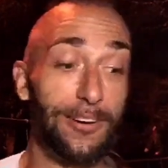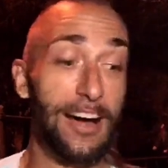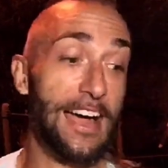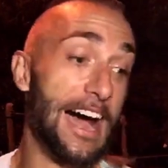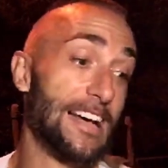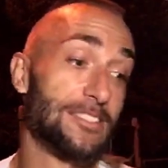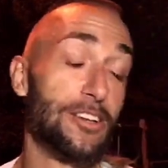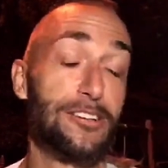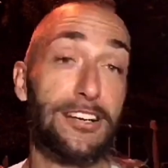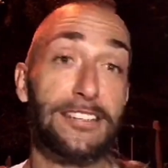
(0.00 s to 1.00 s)
asked
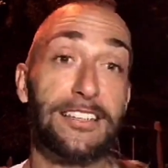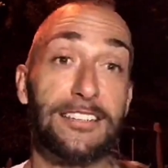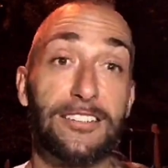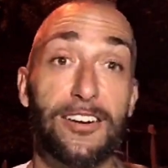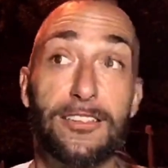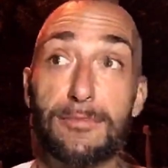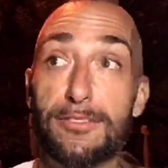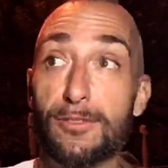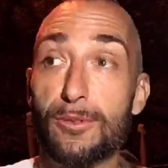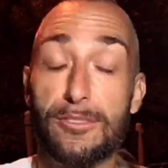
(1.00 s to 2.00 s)
Londa, I text Lana
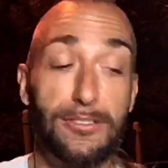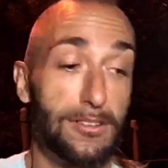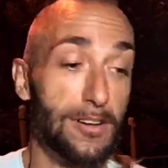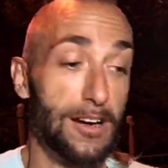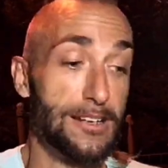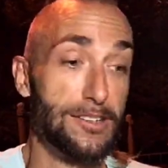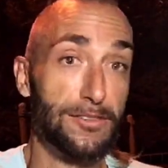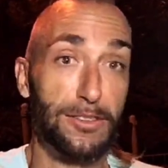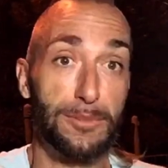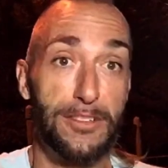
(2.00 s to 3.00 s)
before I ninja
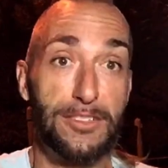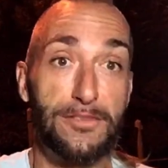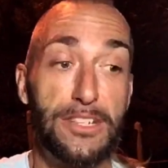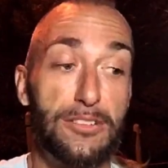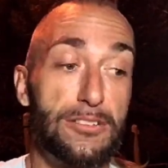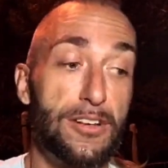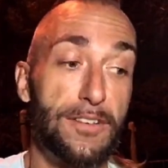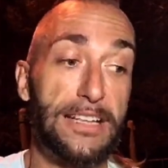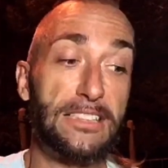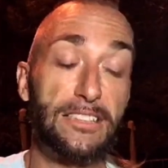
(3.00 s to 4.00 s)
flipped on this video if
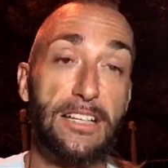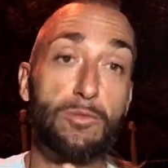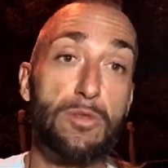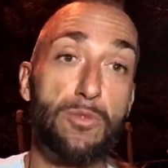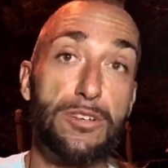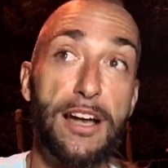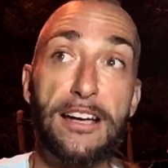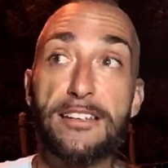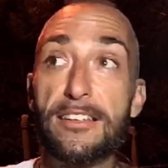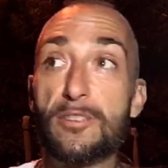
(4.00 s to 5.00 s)
I can stay one more
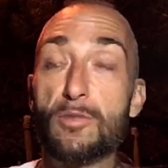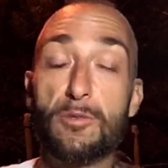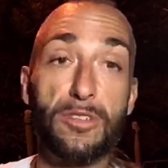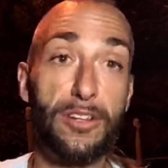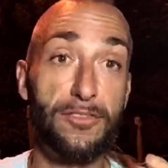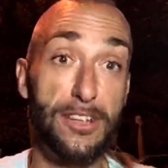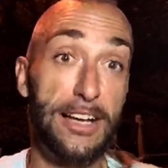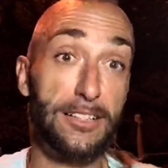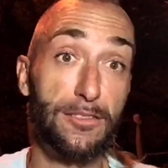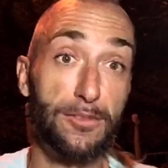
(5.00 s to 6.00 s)
night in the What Love
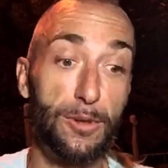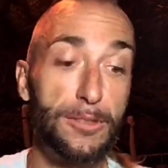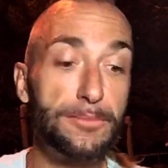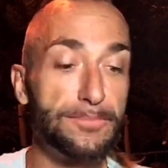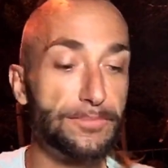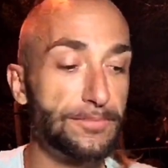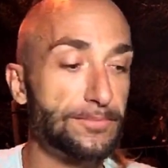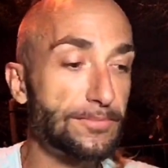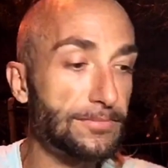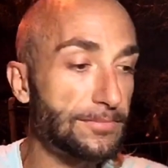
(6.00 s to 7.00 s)
Shack on the floor.
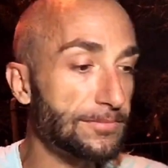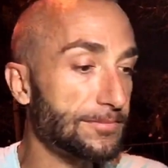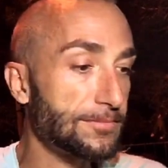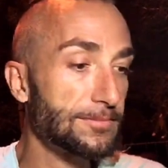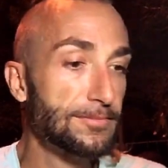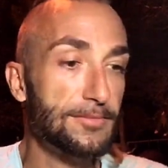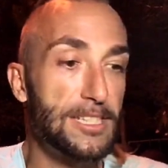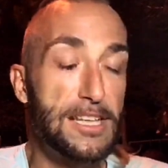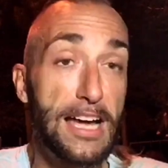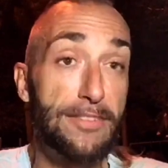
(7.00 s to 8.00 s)

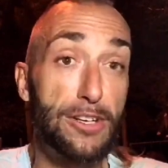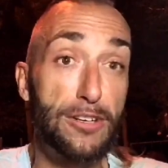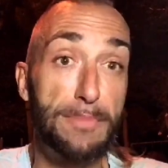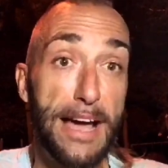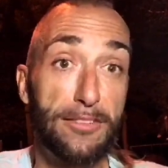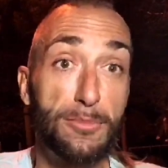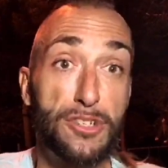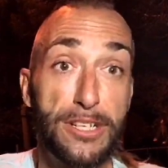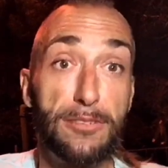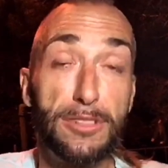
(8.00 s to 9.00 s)
And I haven't heard back from her. She
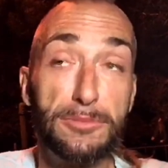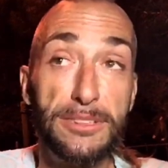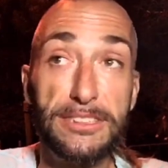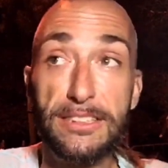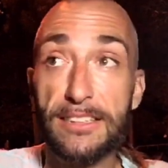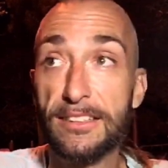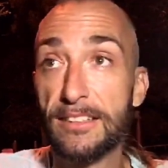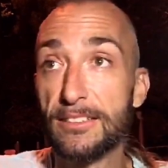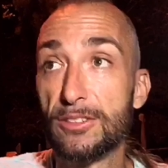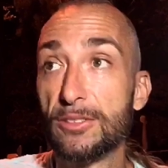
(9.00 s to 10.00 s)
had a really busy day today
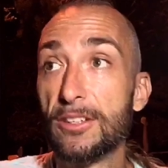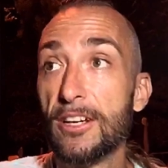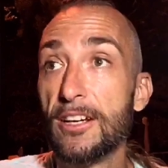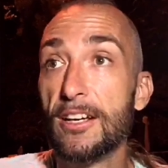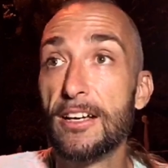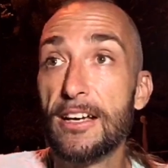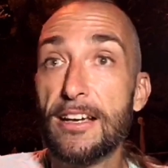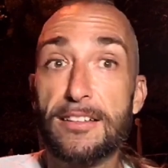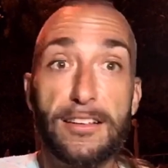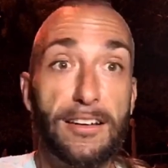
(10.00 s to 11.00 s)
too.
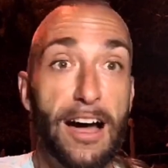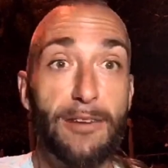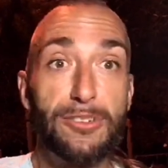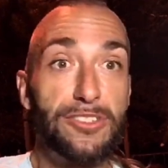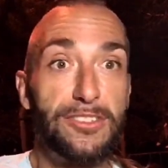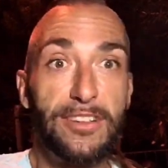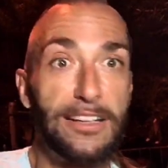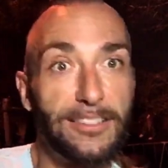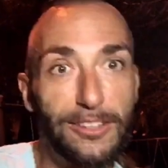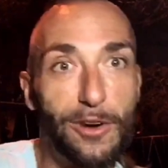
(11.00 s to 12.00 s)
And I was just like
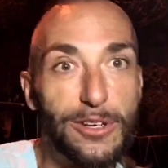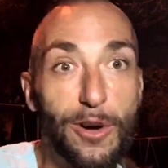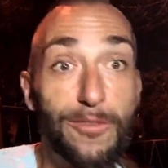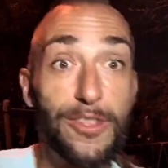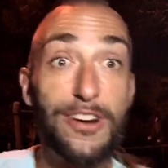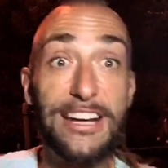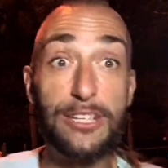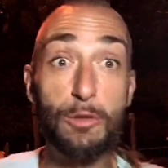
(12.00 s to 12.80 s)
going over there, and